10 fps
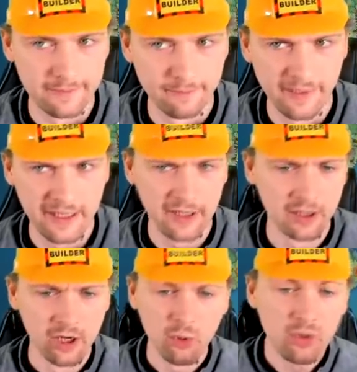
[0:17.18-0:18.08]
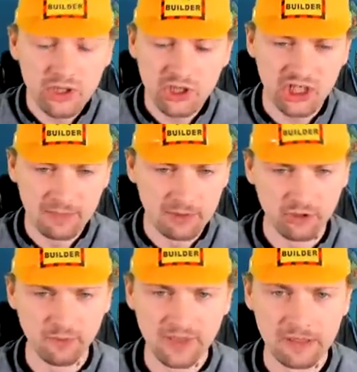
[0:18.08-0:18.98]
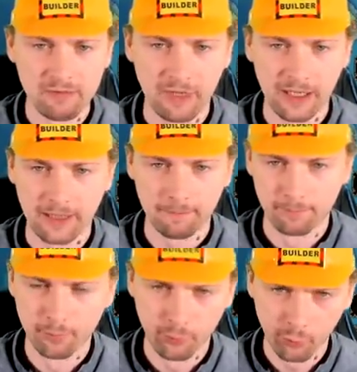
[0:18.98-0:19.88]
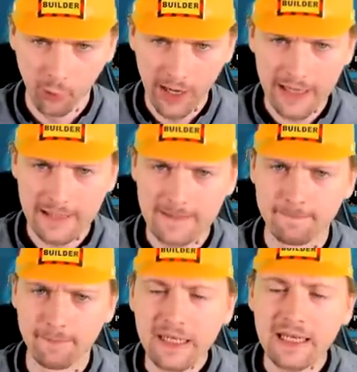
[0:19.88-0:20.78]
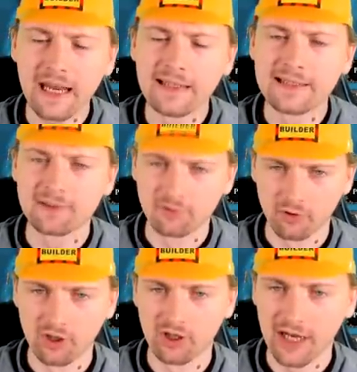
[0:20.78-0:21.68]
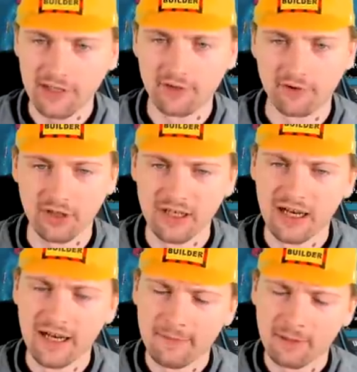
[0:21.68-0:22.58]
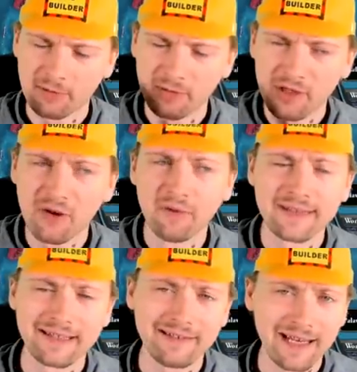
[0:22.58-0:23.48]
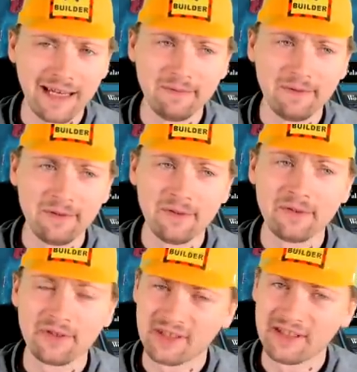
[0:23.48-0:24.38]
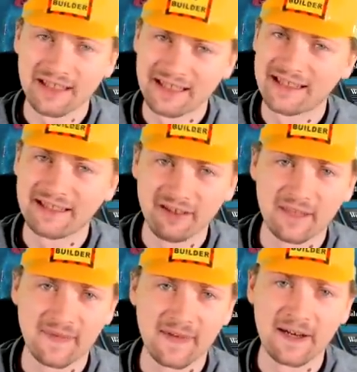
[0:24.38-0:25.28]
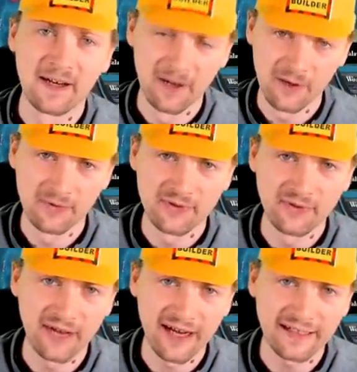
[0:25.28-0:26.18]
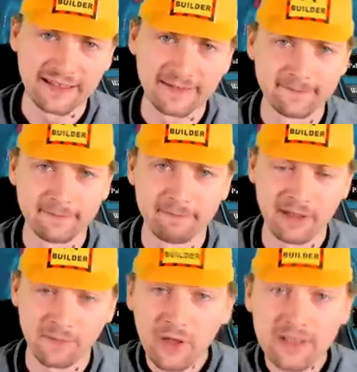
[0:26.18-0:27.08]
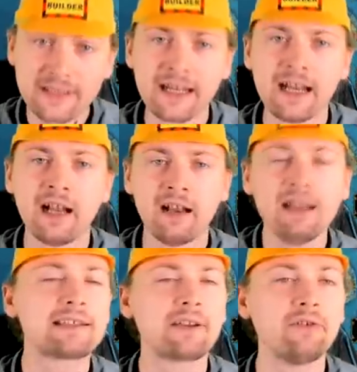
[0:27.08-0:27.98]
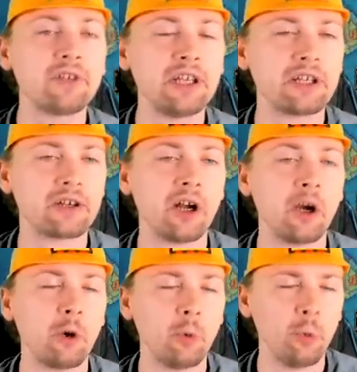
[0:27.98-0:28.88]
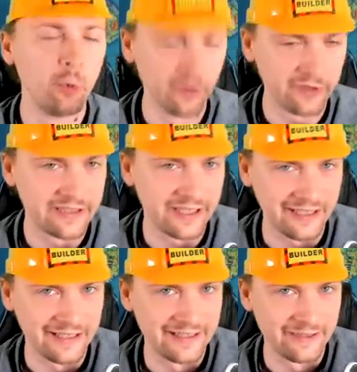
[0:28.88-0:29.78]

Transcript: Empire, which seems to be a quite big and strong country. But when you go inside the game, you'll see that it's not even close to that. But first, let's go and hear what is the current